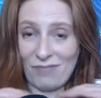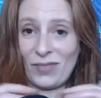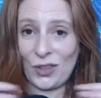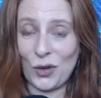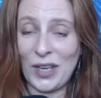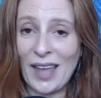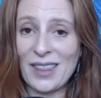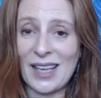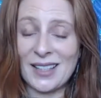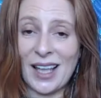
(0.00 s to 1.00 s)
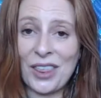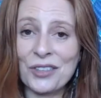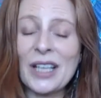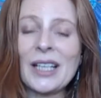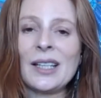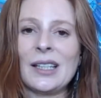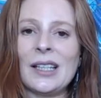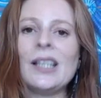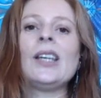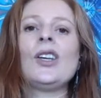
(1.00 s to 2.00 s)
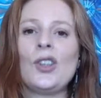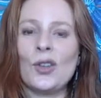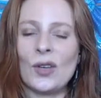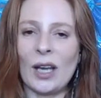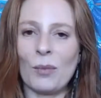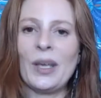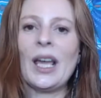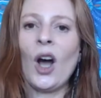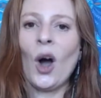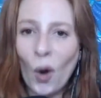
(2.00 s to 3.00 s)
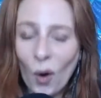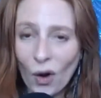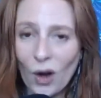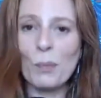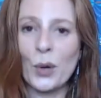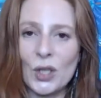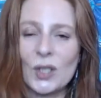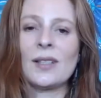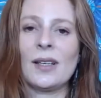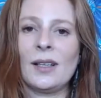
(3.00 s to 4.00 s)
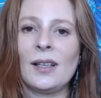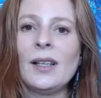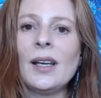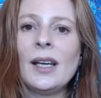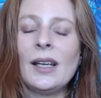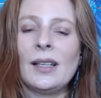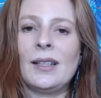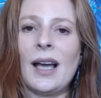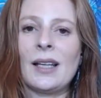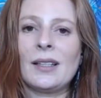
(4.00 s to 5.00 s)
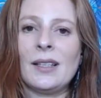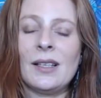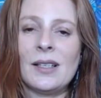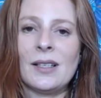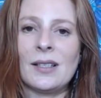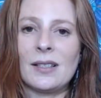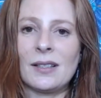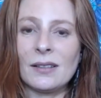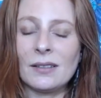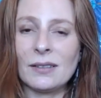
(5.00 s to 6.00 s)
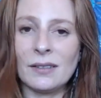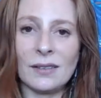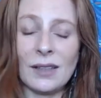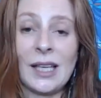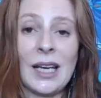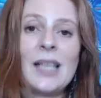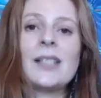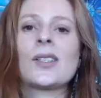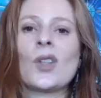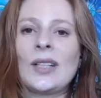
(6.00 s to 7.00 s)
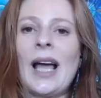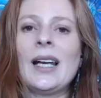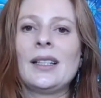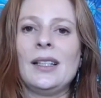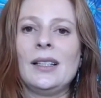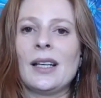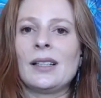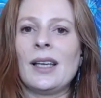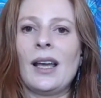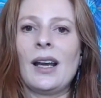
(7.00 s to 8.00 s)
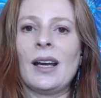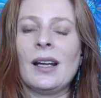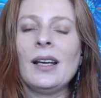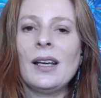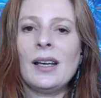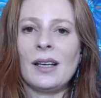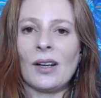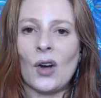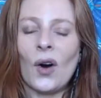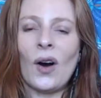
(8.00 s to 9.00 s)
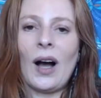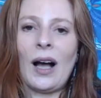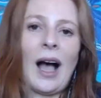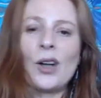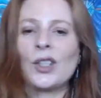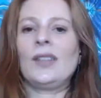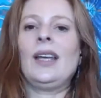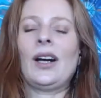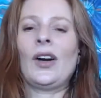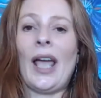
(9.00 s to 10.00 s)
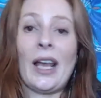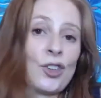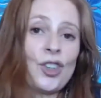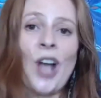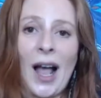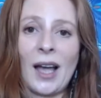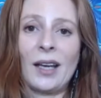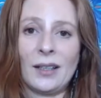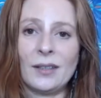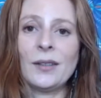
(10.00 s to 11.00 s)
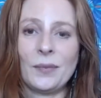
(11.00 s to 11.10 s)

together as the Trinity, you can be a whole person that is in its totality, that can go out there and shine.